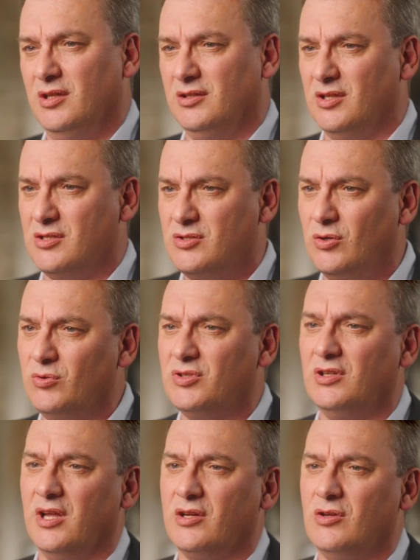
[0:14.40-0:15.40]
The
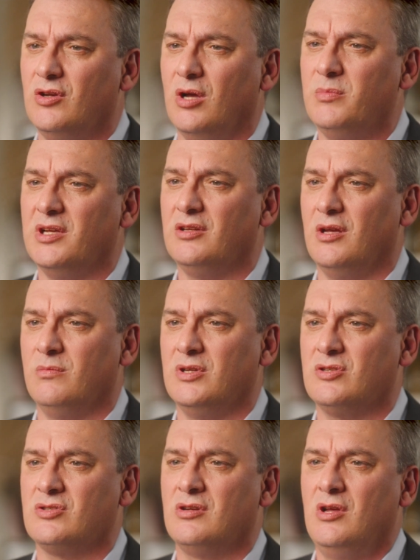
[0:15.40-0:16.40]
total economic
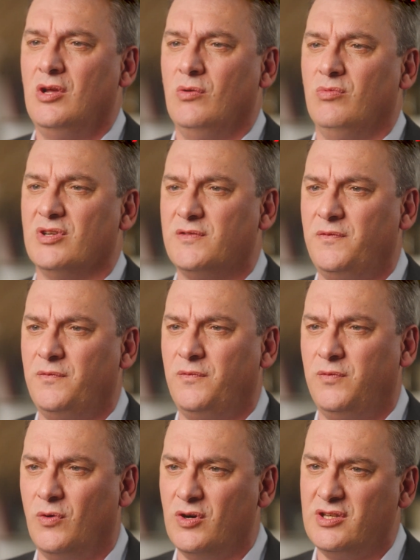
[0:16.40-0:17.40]
damage was
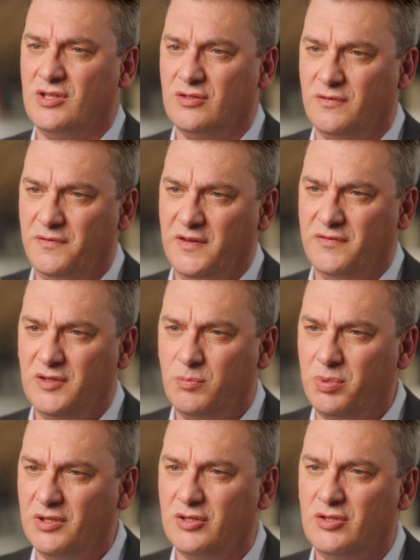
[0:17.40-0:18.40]
forty to fifty
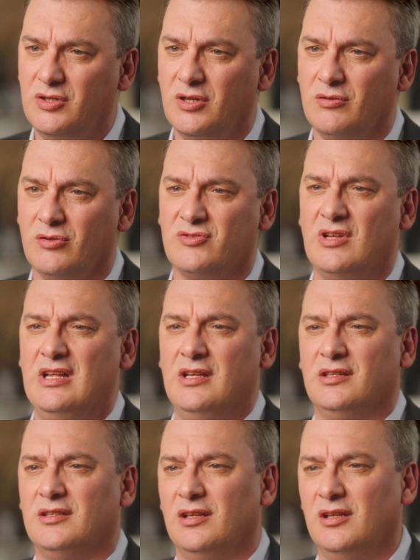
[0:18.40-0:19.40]
billion euros,
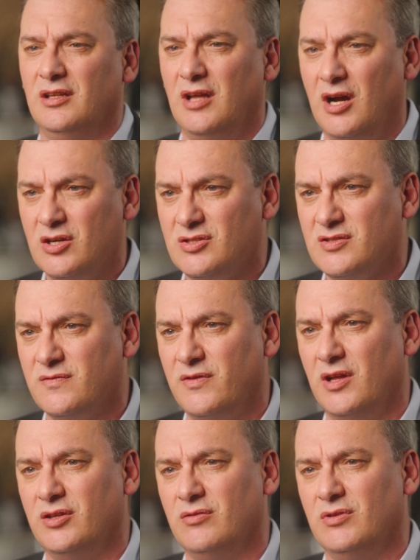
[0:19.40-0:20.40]
the largest
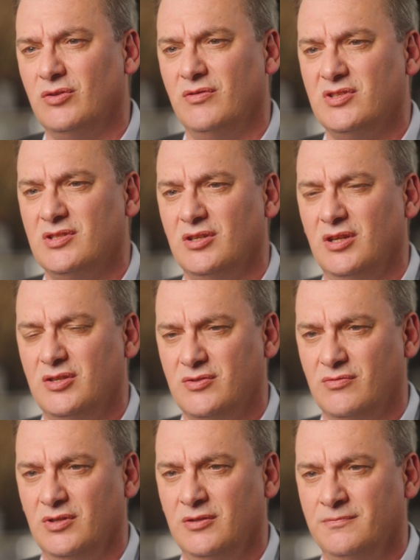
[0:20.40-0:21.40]
value in recent
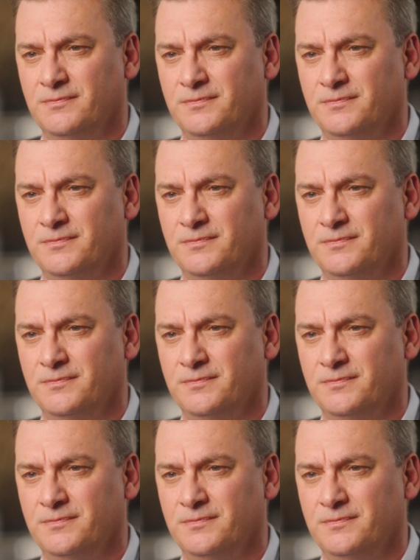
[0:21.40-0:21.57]
history.